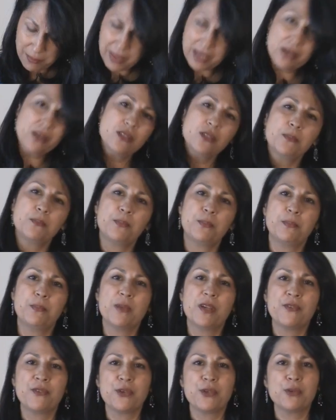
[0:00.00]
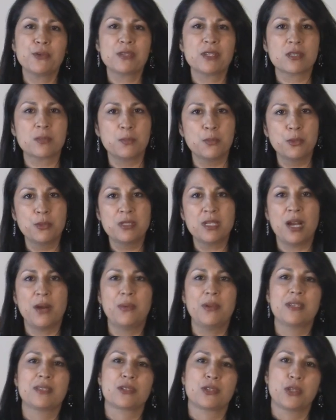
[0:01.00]
because if you use a smooth
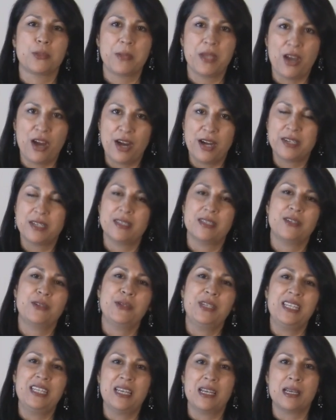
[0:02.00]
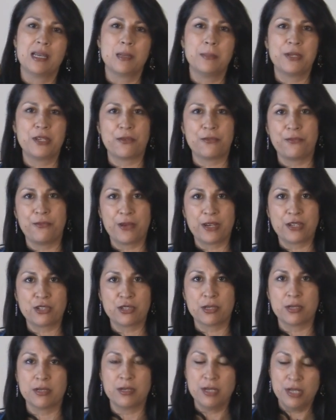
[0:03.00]
towel, it's going to be harder. You need that little bit of
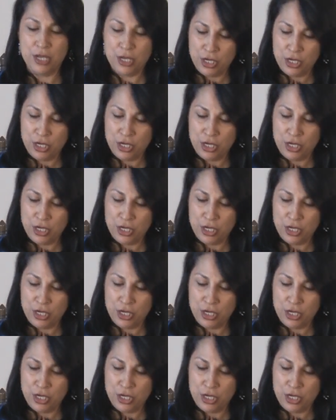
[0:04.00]
friction